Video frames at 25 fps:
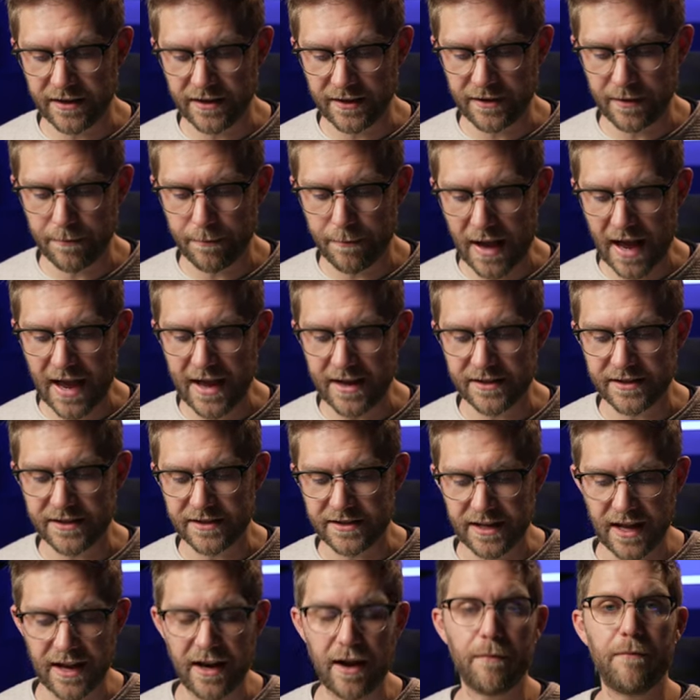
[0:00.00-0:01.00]
the main
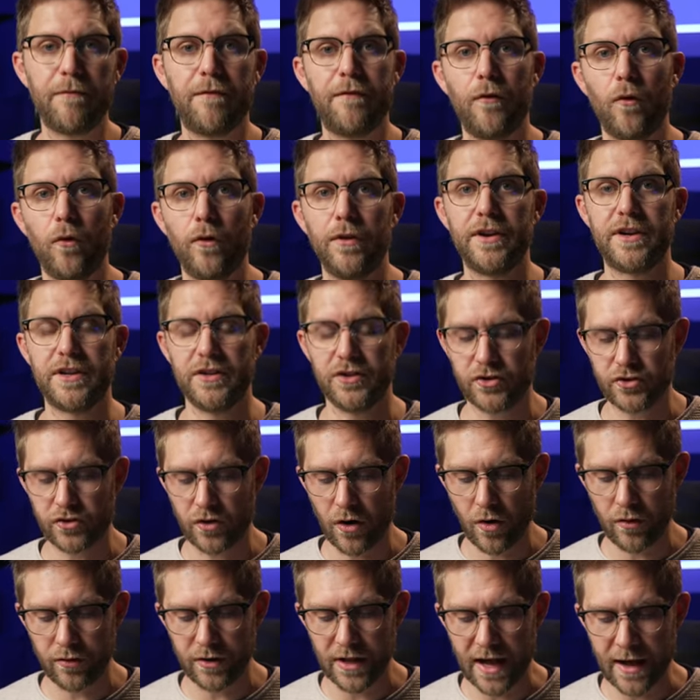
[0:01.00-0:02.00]
setup for the
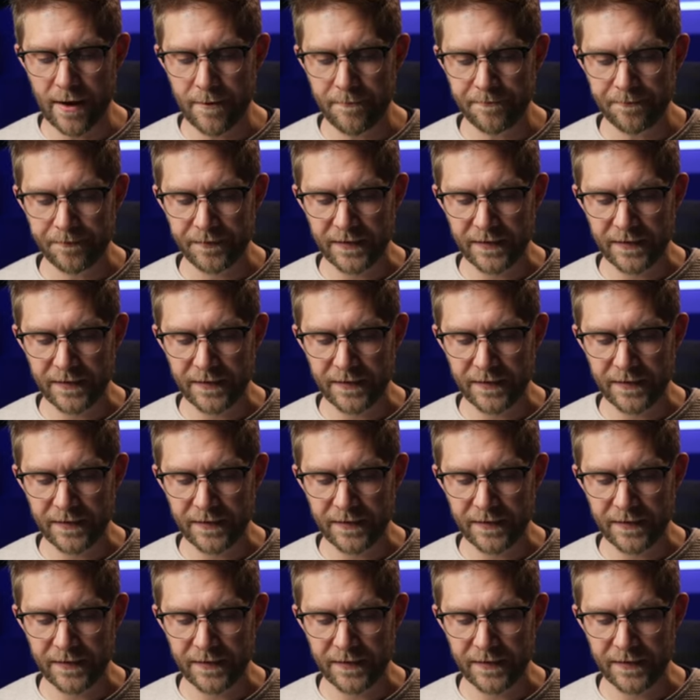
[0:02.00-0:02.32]
controller,